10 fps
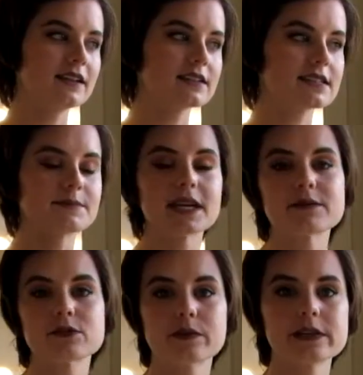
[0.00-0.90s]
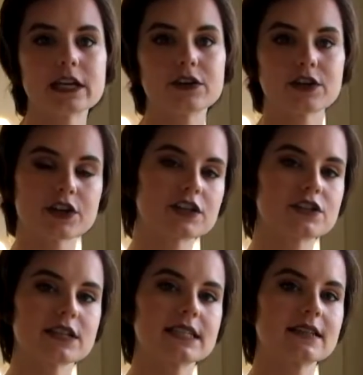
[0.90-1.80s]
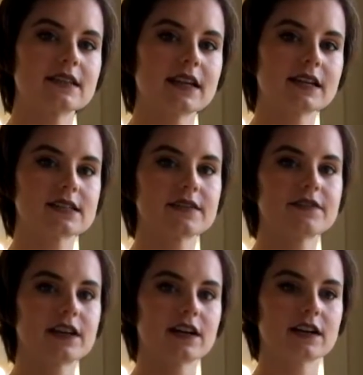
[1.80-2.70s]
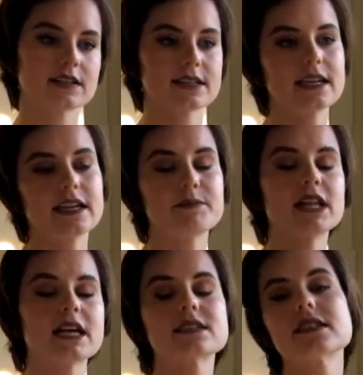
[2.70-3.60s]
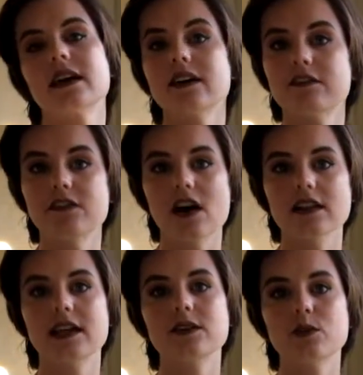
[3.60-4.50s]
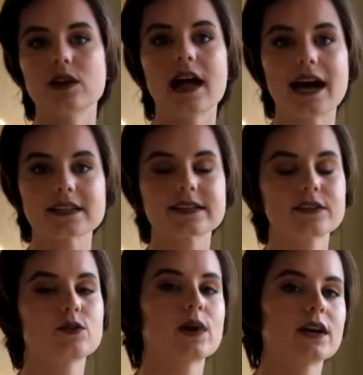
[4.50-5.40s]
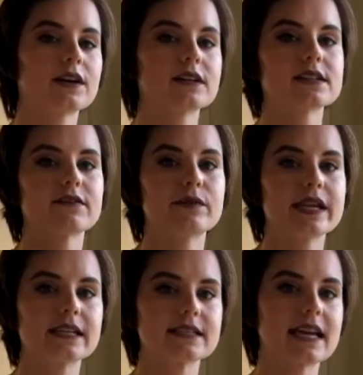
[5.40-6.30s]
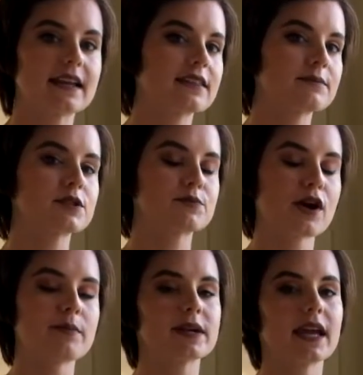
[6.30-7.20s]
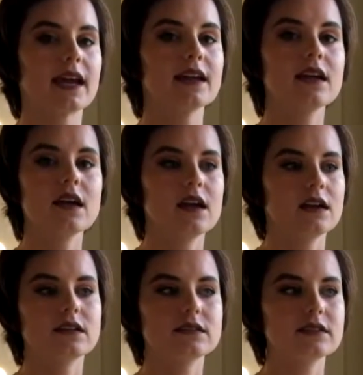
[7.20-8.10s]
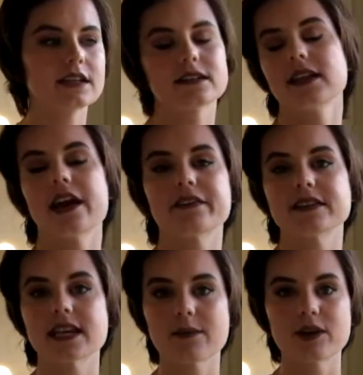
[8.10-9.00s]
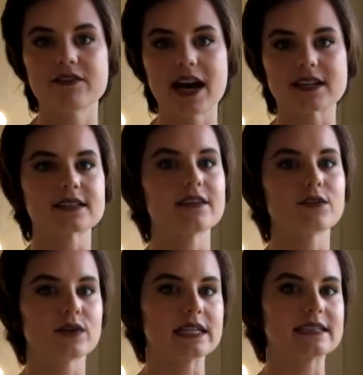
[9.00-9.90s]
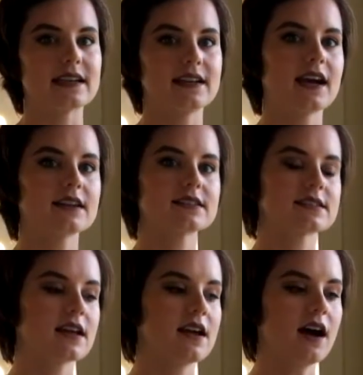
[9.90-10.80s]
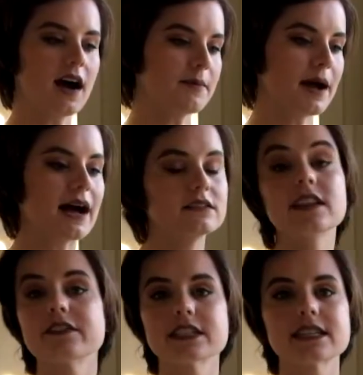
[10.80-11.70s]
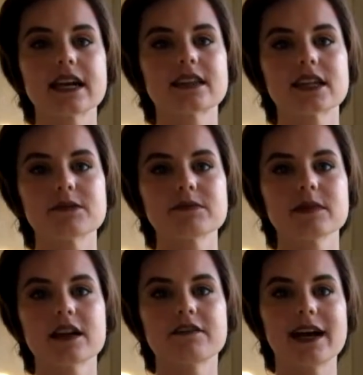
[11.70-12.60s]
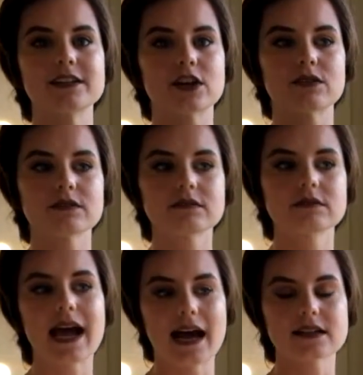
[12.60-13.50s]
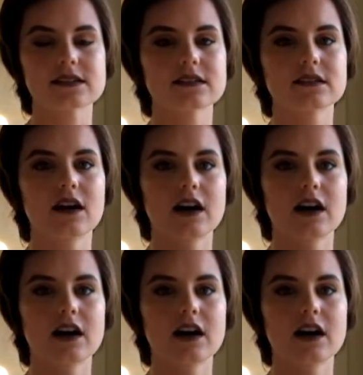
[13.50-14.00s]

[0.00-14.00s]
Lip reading: Sometimes when we go to nurseries and things, if there's any plants that have fallen, we'll ask the workers if we can take them to propagate. Literally every time we've asked, they've always said yes. I'll never take them if I don't ask,